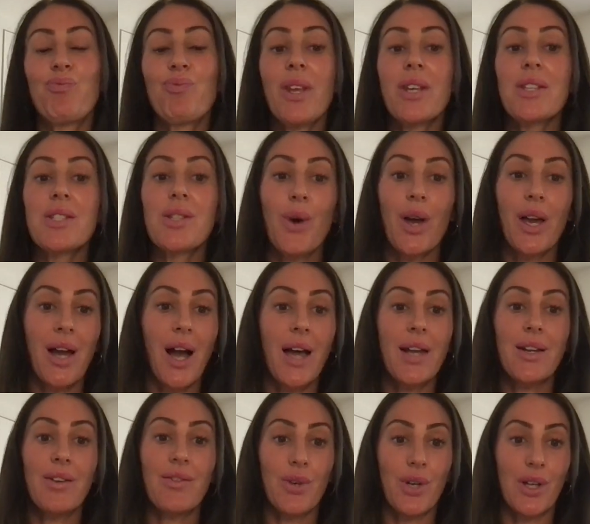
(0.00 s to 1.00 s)
So I
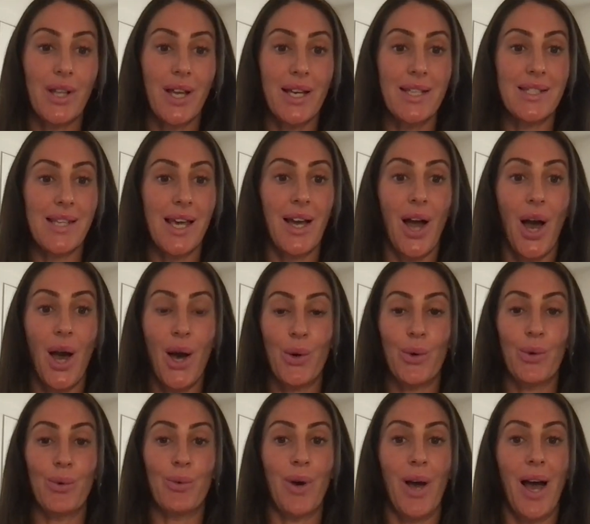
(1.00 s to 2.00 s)
kind of realized, like,
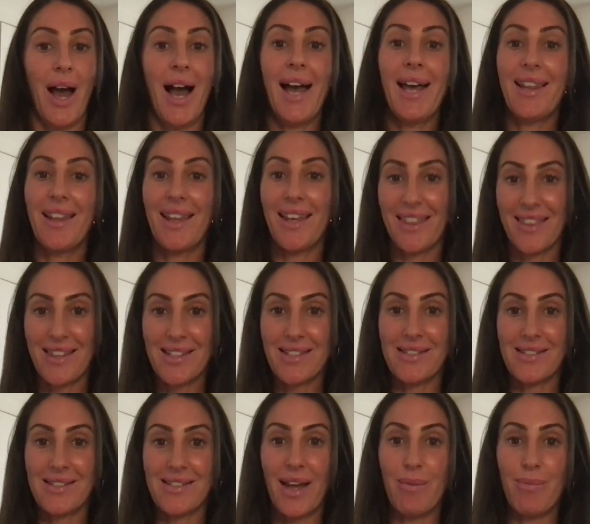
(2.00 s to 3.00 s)
oh, I like
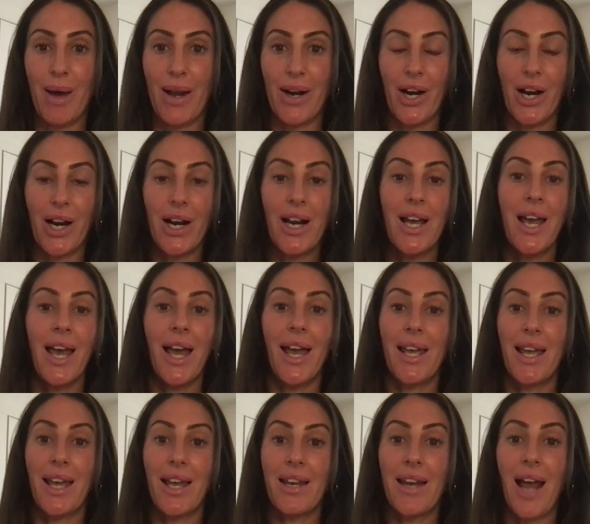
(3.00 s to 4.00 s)
this side better,
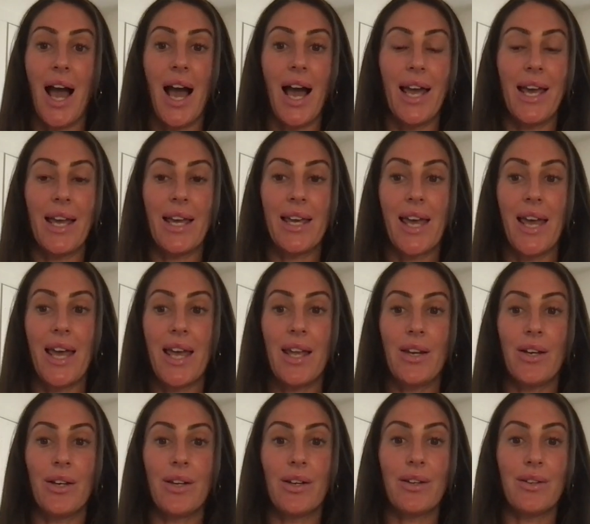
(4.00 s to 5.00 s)
and I
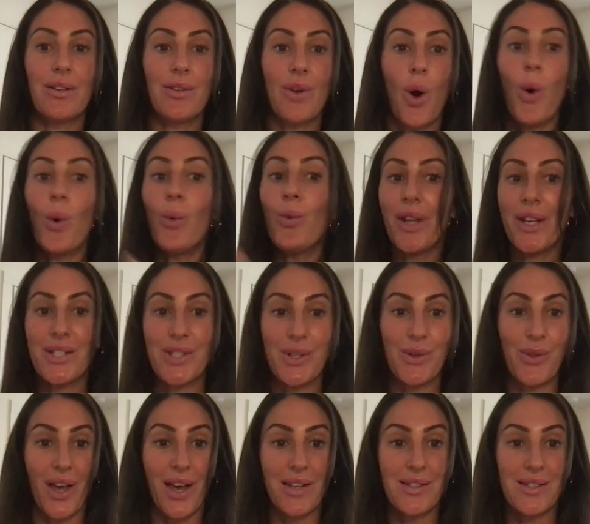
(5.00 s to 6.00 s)
can only
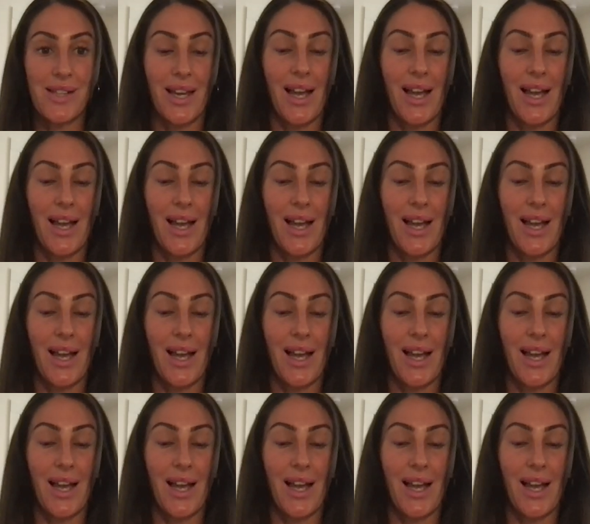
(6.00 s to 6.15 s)
do this.